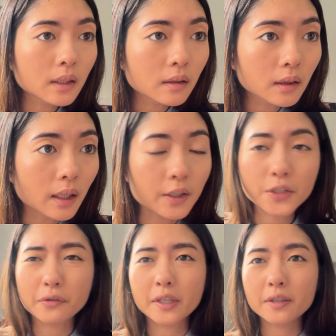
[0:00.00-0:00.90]

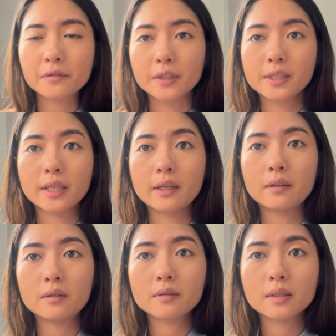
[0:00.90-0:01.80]
luxury
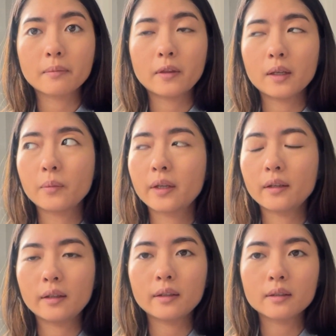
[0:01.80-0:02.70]
retail, something within
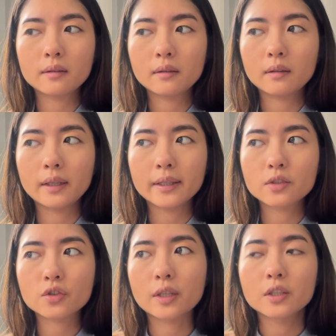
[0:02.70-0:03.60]
it like
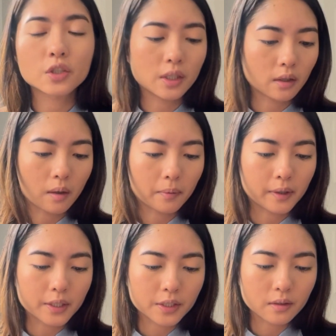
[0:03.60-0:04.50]
strategy and
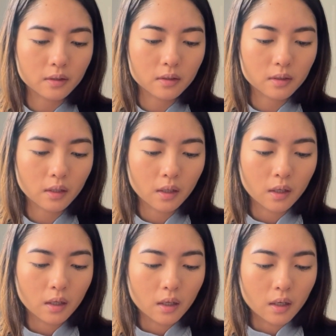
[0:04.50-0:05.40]
operations.
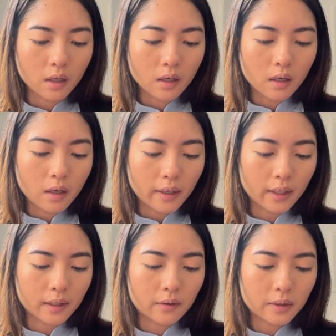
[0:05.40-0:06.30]
And
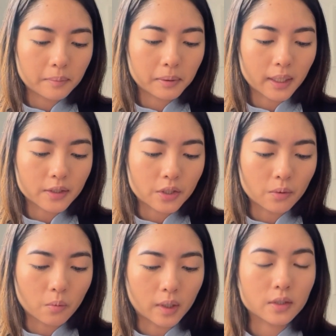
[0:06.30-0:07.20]
I only applied to
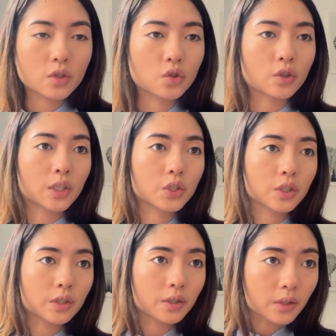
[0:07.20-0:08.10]
one
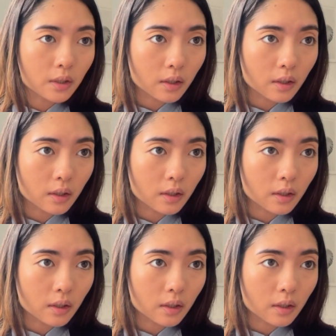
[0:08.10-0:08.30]
structured